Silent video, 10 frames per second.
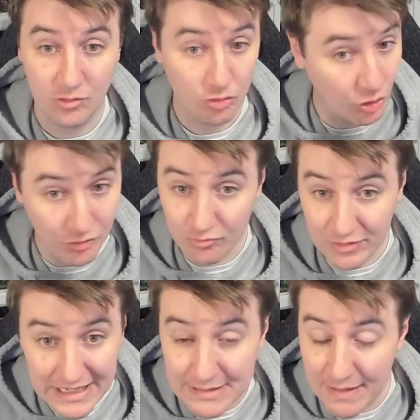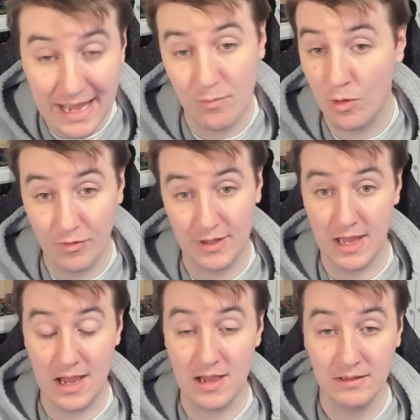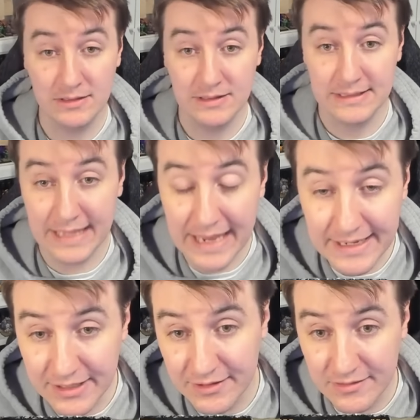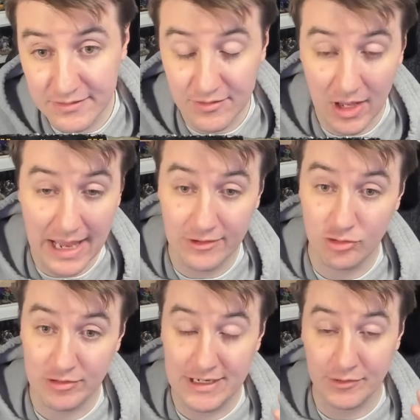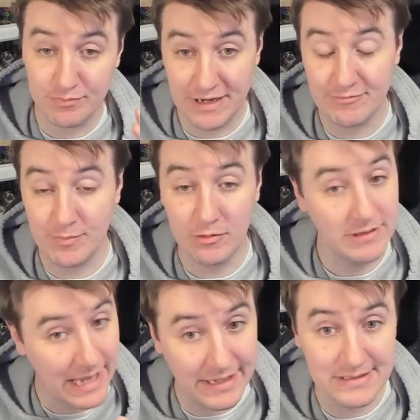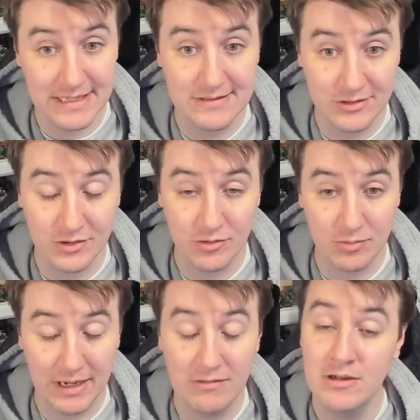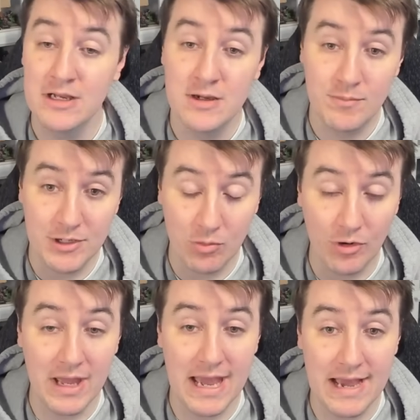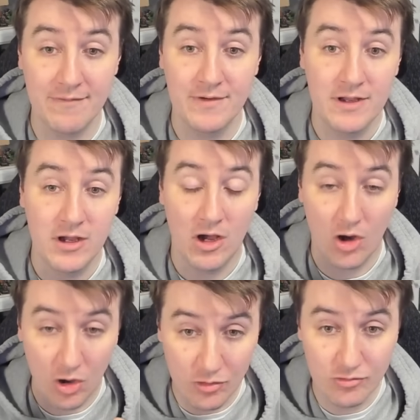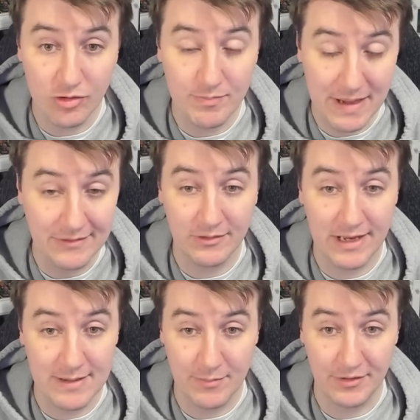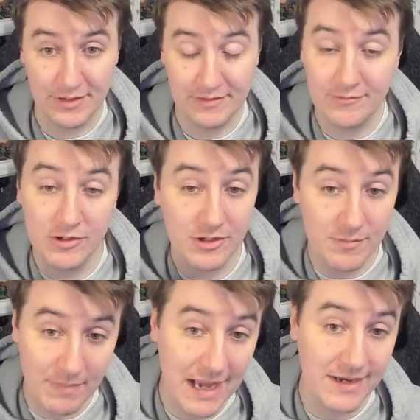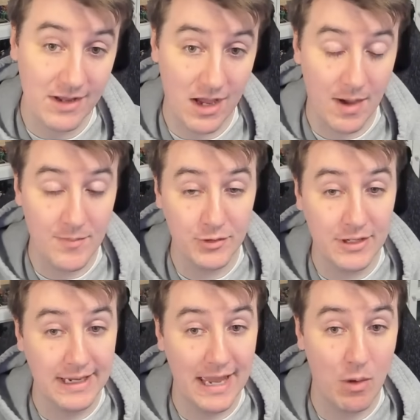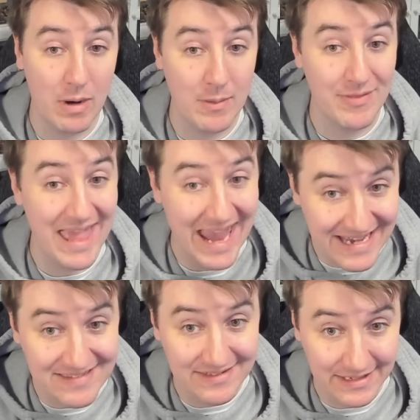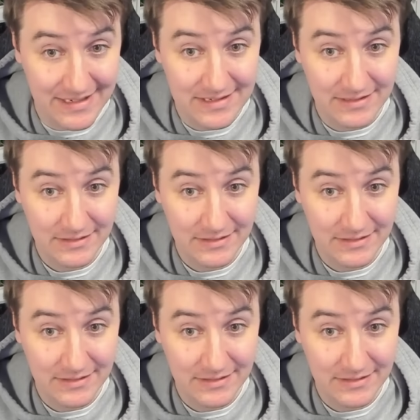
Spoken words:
Doesn't really matter what they are. Cadians and Kriegers preferable. Katachans are good as well. But you want to have 100 battle line bodies. If you're in combined arms, you can get away with 80.